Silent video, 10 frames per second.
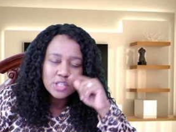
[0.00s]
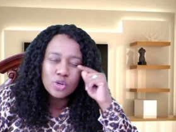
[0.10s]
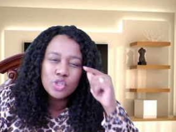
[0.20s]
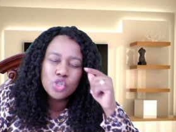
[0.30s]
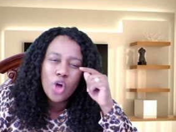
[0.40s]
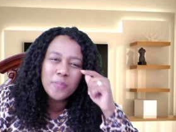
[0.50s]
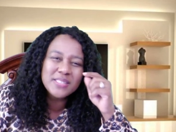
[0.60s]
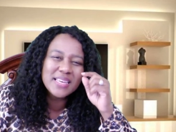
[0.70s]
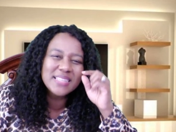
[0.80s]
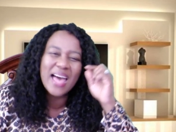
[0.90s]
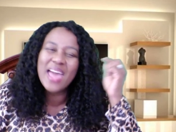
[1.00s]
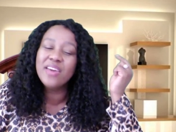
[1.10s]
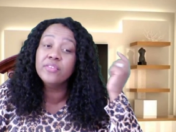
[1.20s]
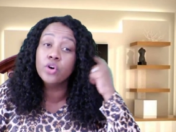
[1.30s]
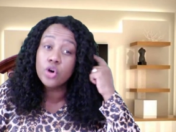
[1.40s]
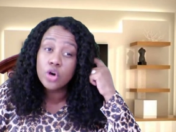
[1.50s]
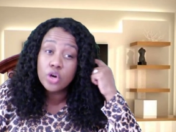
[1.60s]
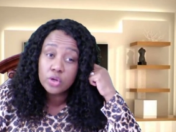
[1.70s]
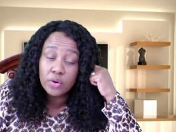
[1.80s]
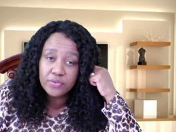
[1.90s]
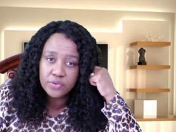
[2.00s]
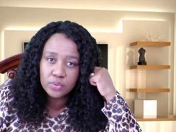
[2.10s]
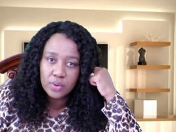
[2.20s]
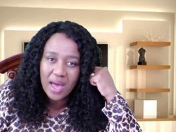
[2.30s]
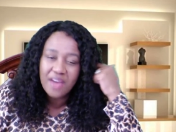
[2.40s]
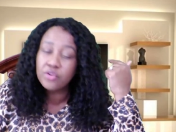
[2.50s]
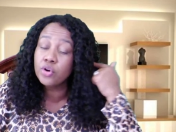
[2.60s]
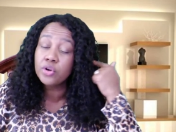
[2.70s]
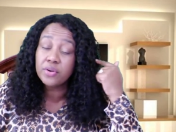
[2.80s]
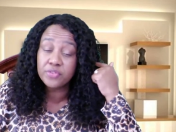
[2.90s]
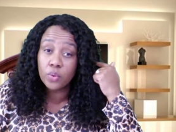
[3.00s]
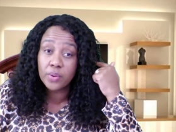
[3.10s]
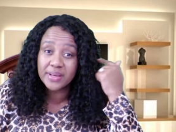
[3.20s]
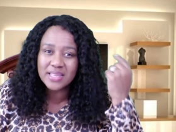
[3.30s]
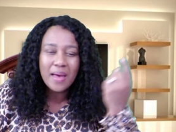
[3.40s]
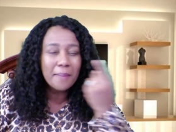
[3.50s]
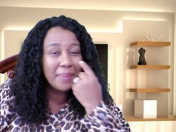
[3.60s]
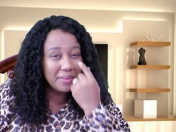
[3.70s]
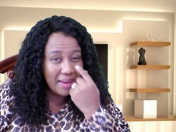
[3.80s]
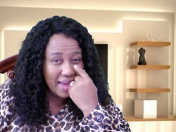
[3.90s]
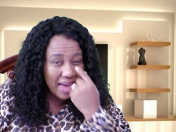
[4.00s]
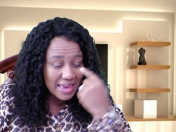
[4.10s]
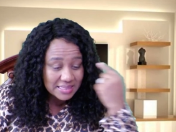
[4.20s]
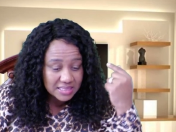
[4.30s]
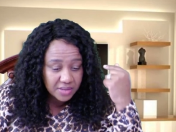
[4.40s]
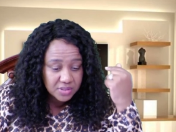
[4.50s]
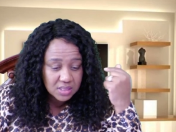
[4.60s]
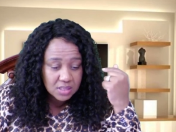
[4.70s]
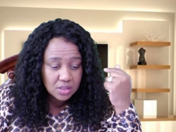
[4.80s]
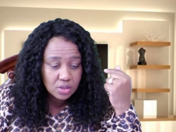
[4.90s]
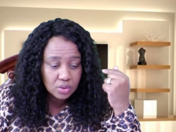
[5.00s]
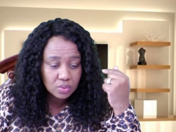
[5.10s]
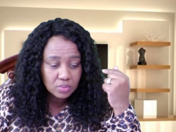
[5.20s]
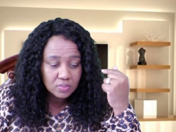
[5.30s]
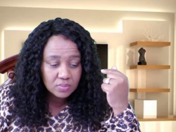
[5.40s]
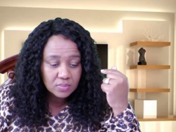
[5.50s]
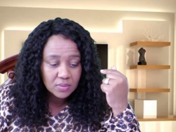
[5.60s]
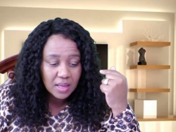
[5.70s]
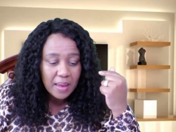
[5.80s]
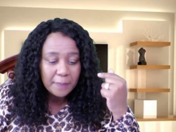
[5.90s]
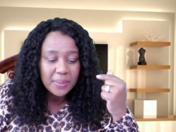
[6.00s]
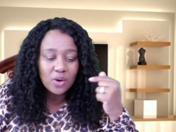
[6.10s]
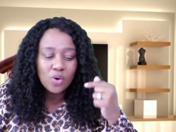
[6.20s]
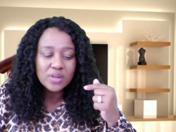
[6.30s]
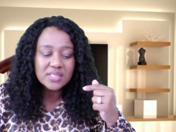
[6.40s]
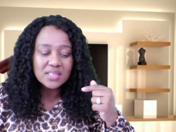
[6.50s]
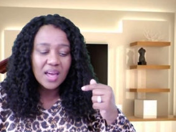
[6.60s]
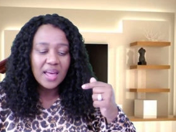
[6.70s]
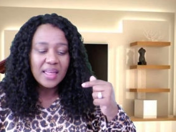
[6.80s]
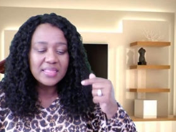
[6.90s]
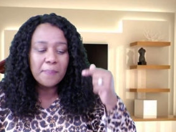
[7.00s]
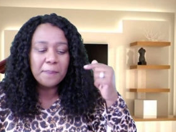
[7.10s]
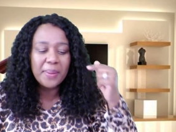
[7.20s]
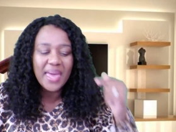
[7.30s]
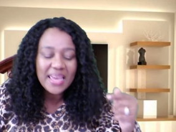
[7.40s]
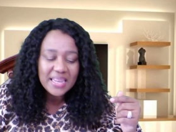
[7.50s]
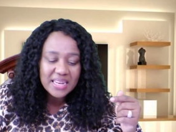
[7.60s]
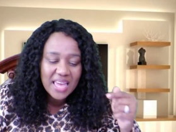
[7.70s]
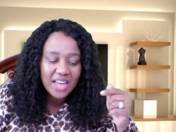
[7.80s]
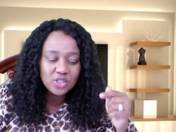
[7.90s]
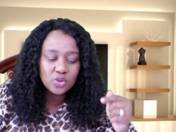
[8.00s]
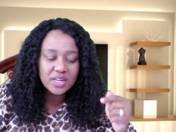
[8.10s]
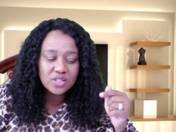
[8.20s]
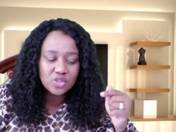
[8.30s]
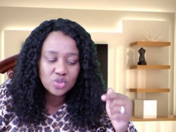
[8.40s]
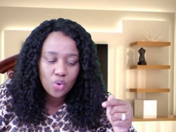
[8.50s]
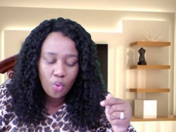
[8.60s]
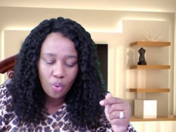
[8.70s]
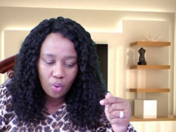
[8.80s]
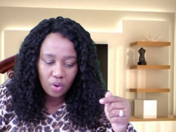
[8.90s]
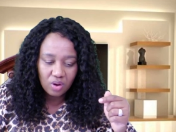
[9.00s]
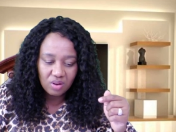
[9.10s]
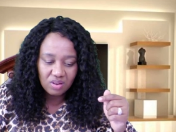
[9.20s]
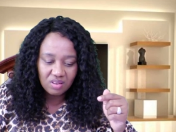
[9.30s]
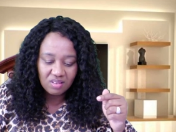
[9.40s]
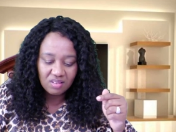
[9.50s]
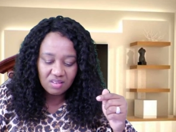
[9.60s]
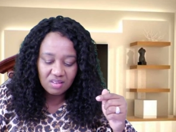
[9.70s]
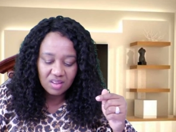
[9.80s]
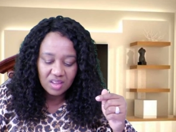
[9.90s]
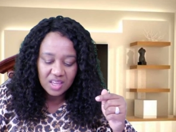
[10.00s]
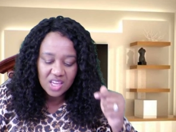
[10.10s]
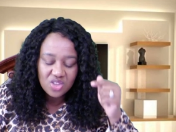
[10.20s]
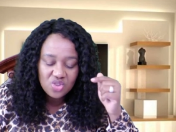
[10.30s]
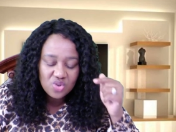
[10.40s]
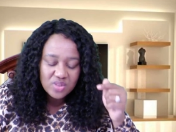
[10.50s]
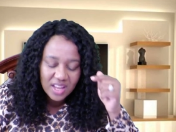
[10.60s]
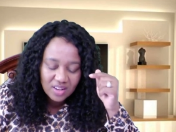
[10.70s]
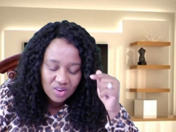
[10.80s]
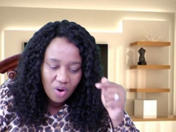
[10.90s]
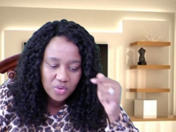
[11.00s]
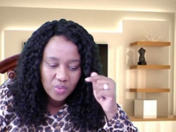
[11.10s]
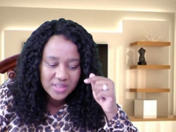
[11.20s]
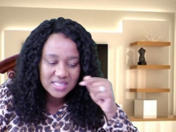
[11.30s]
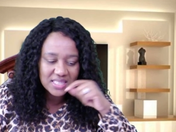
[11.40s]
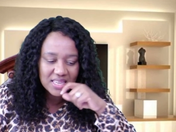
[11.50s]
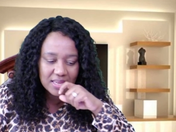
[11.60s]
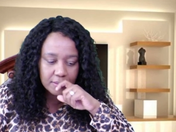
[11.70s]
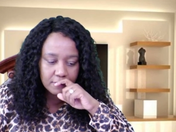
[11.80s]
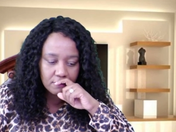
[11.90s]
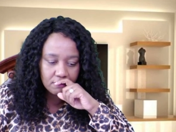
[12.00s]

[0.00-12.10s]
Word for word: So Job says, I have heard of you. I've heard of your works, but my eyes have seen you. Because the pain he actually saw, he knew that God was seeing.